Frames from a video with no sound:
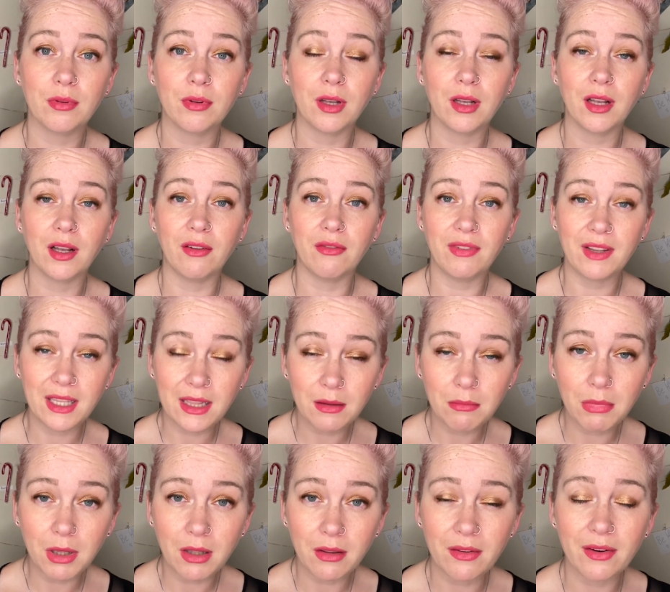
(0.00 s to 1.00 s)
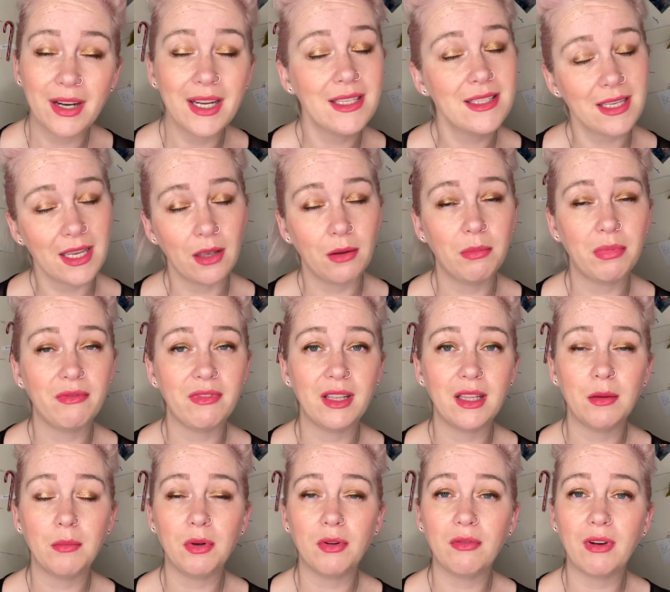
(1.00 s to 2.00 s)
available, there is help
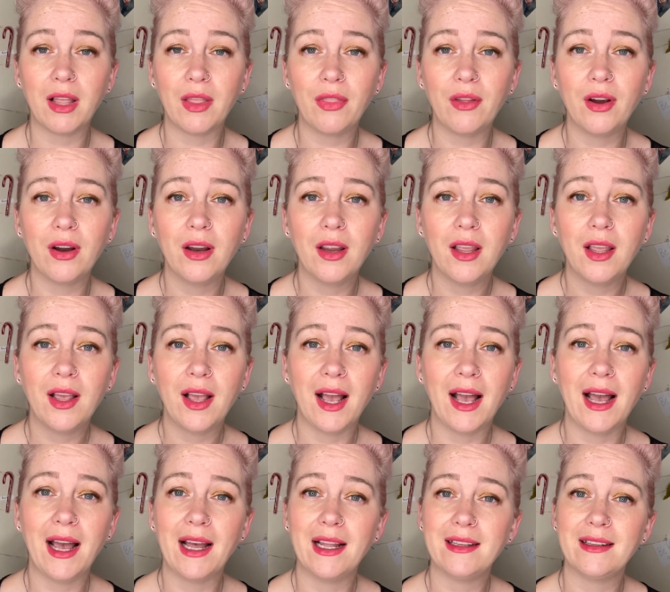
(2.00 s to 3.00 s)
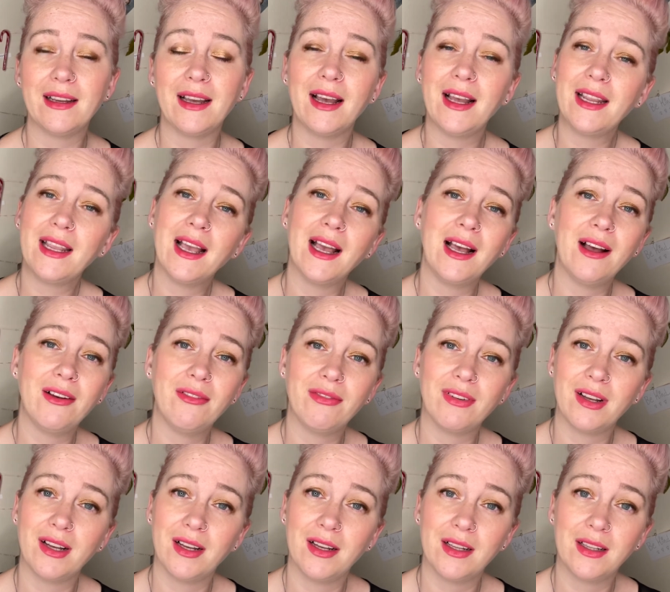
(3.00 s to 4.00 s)
available rather. And I have
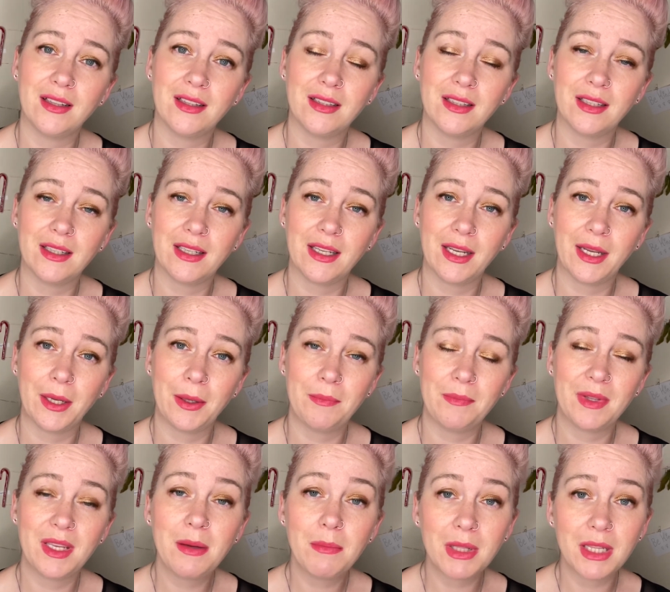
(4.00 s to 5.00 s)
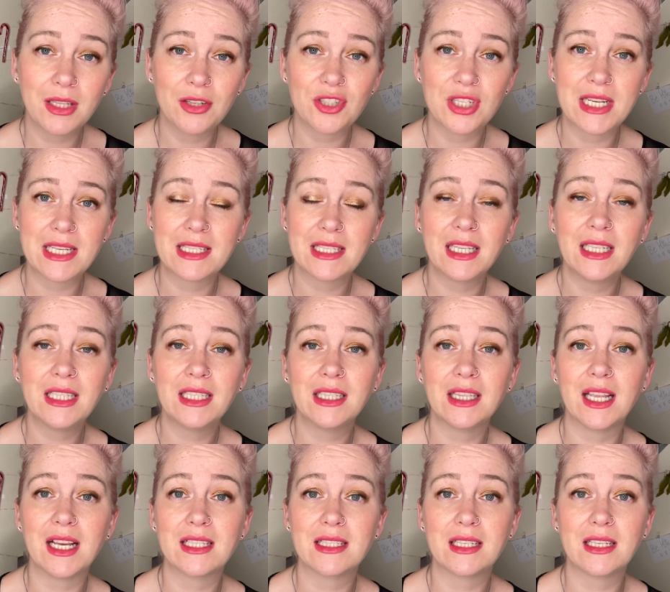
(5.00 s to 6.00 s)
an email address,
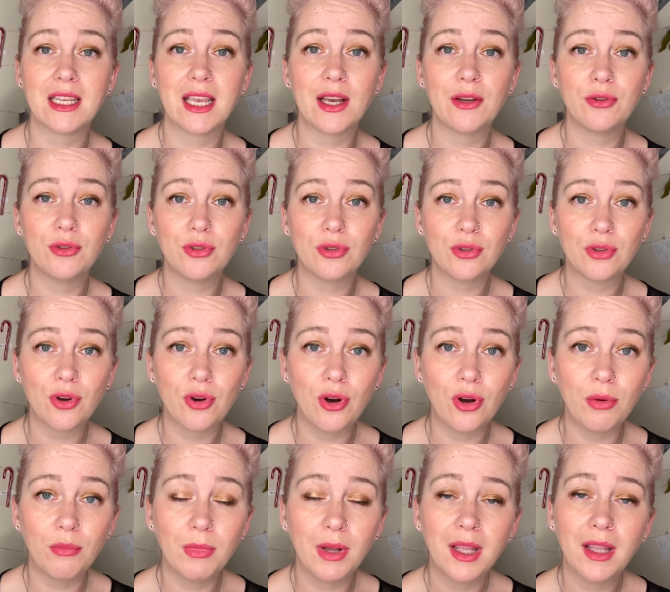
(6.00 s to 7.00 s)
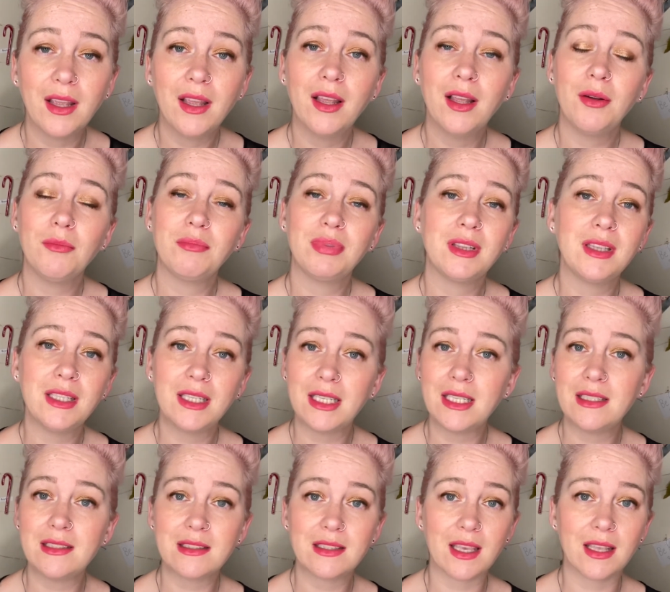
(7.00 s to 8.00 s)
lightninglass@yahoo.com. Please get in